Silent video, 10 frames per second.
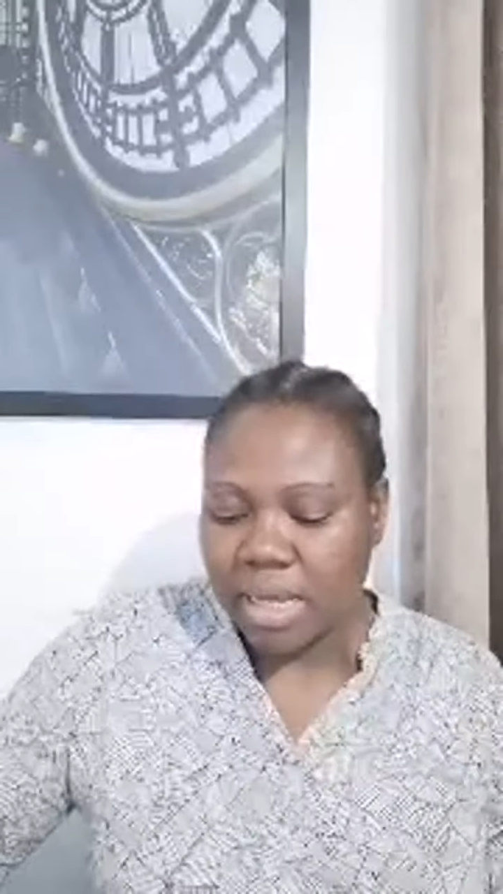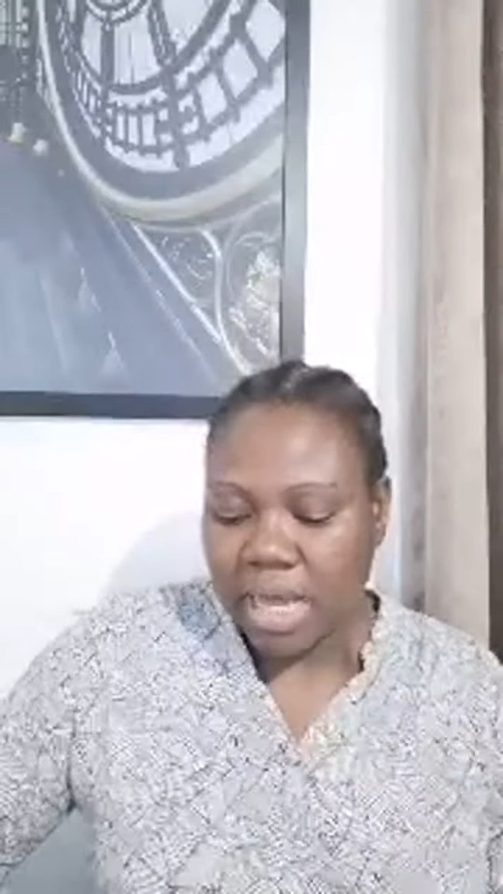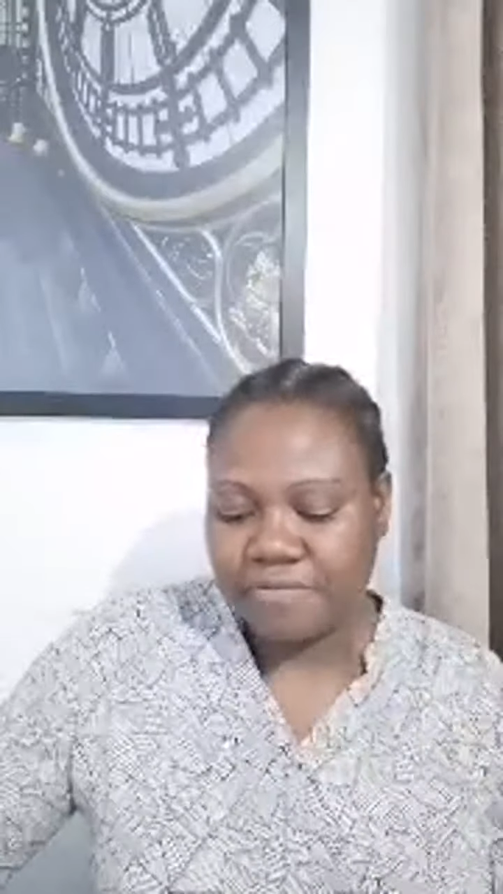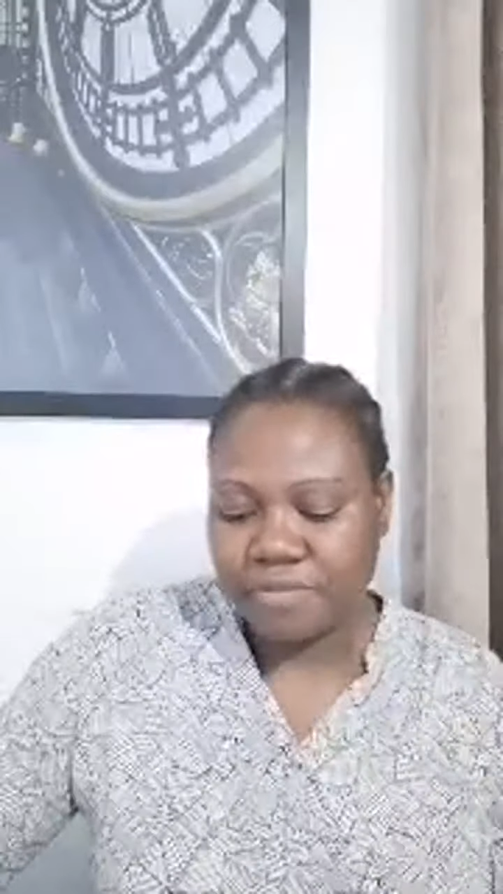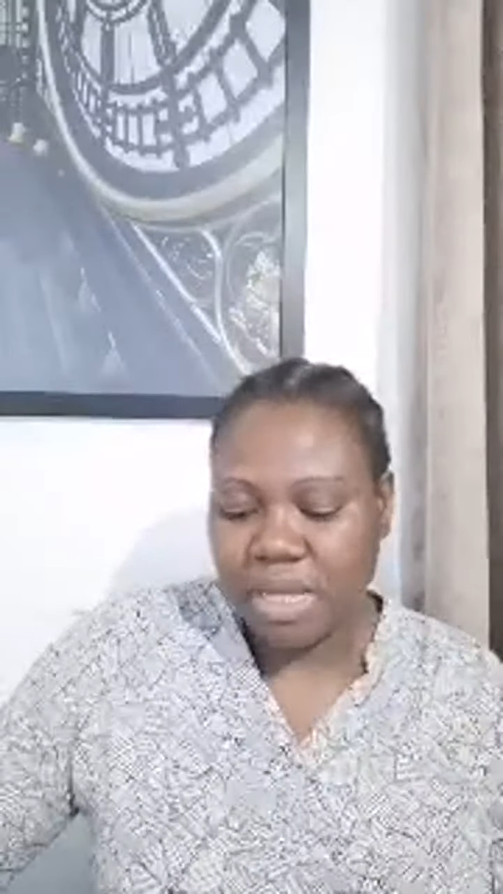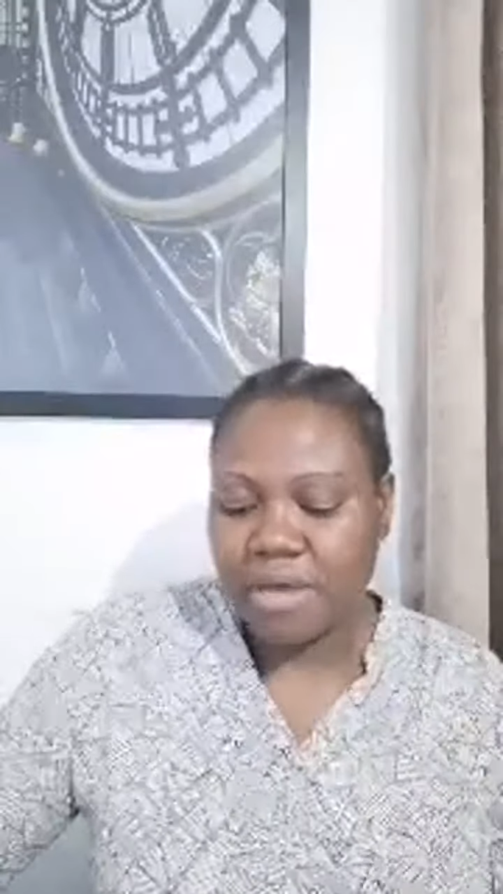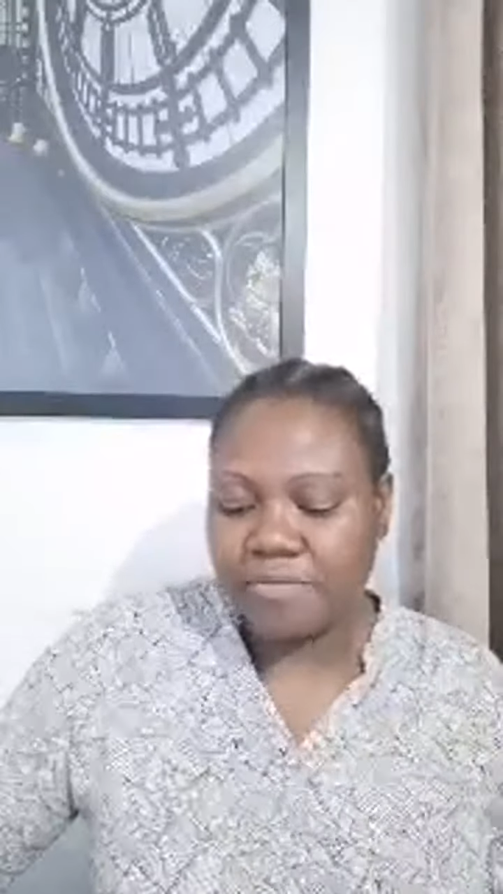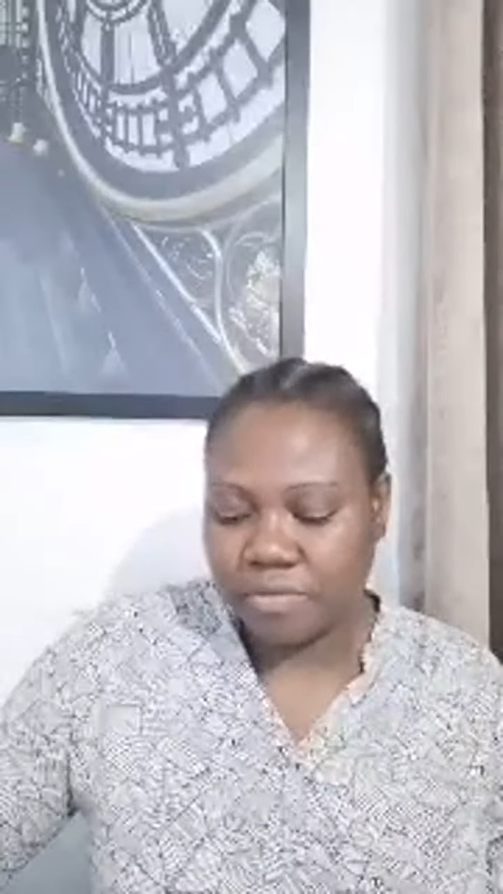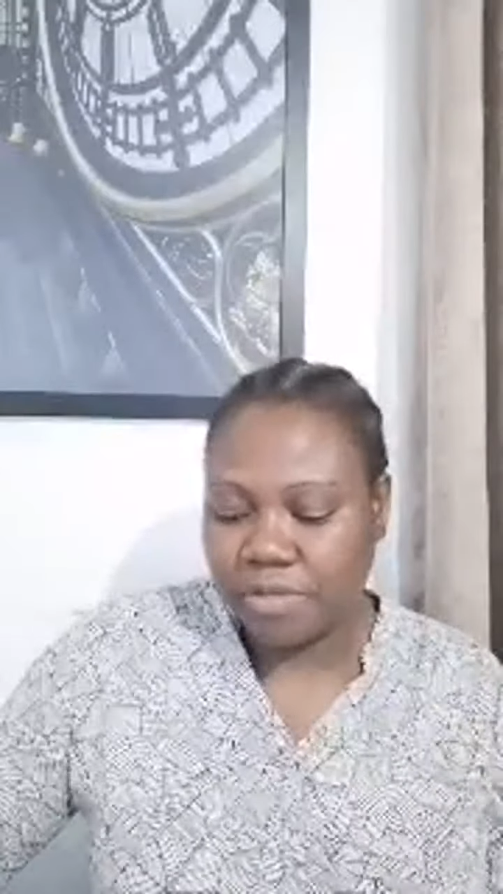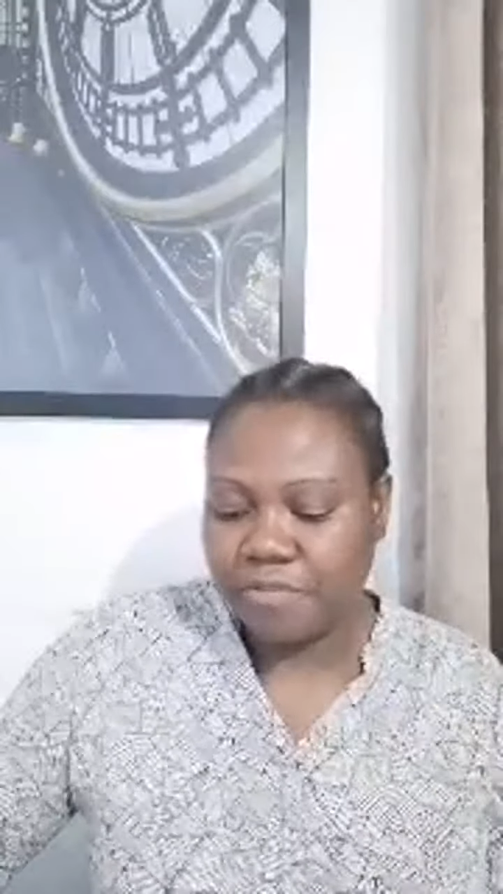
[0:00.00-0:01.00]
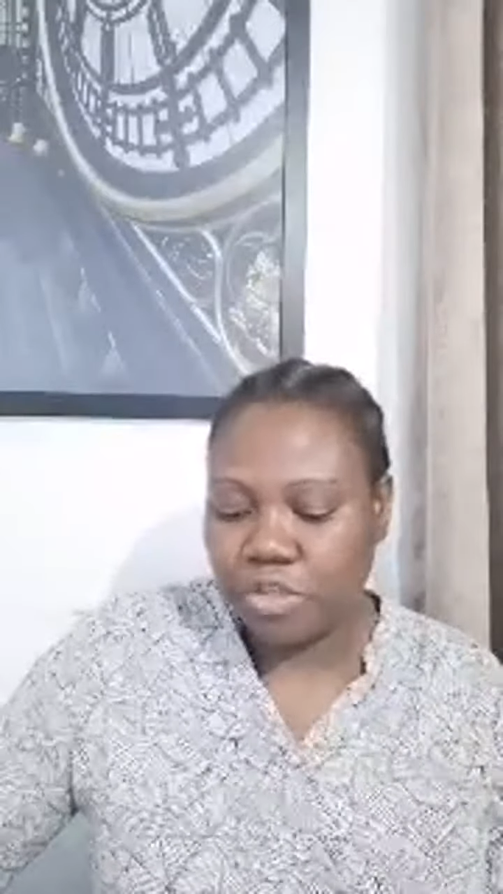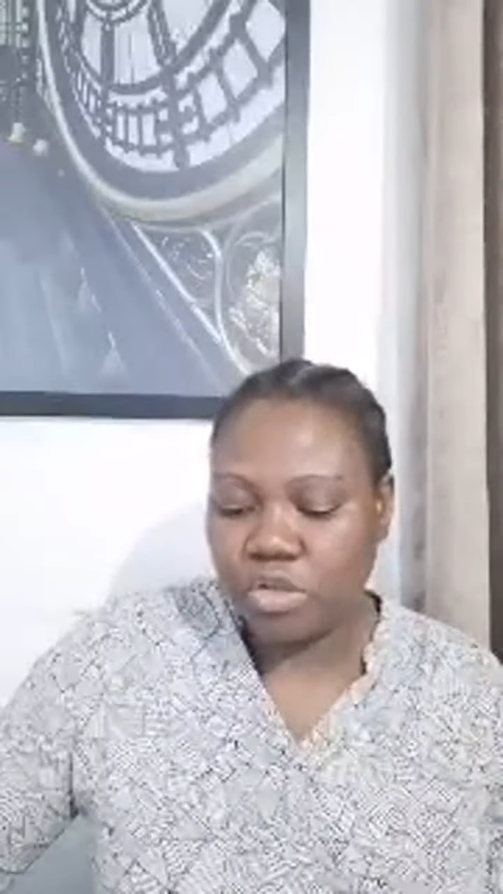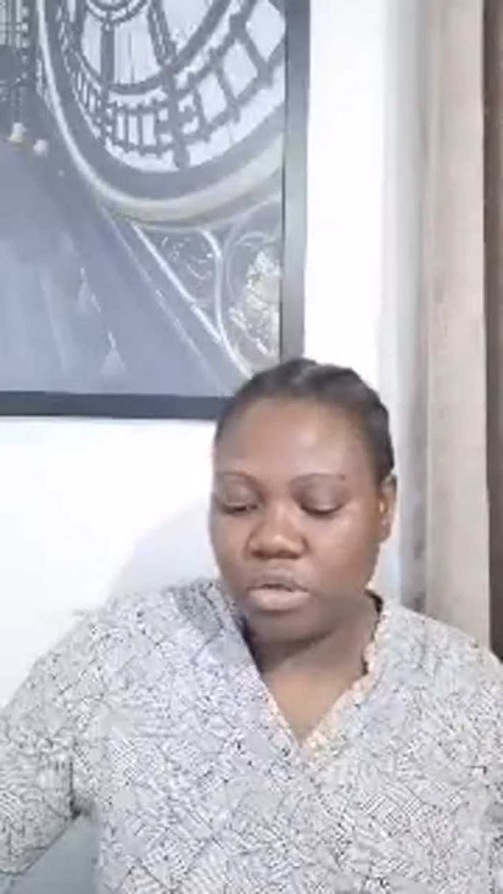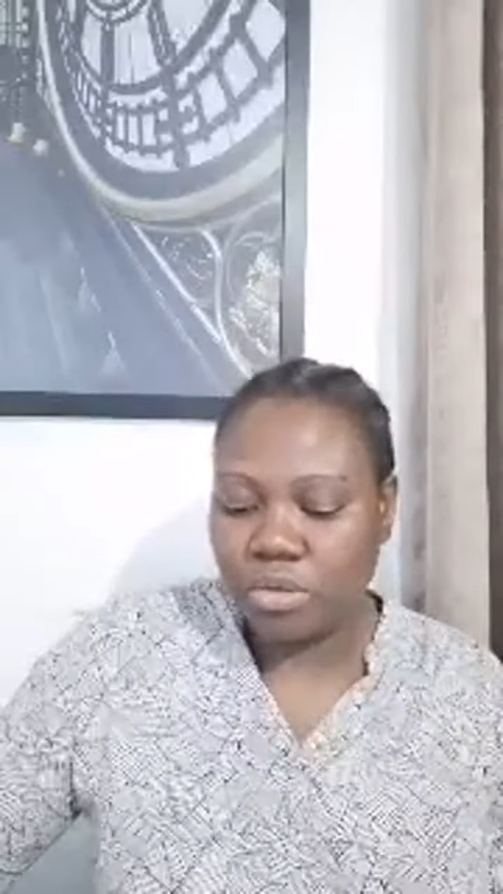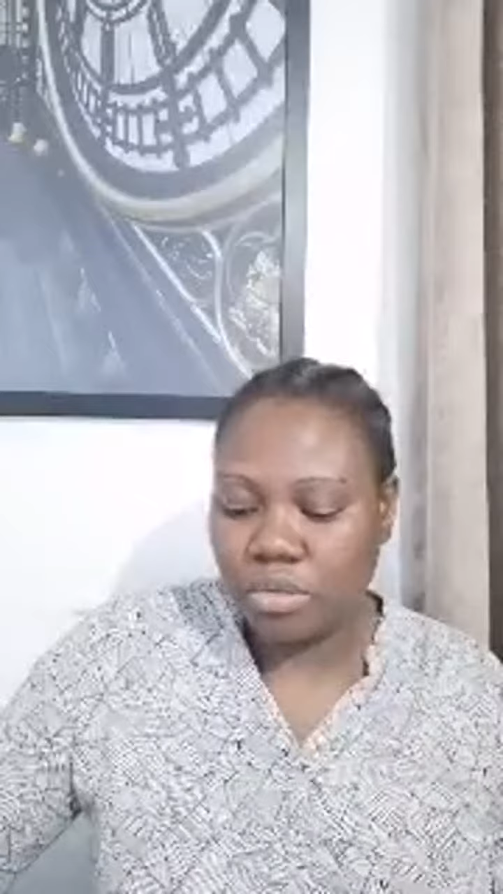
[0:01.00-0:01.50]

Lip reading: I've the video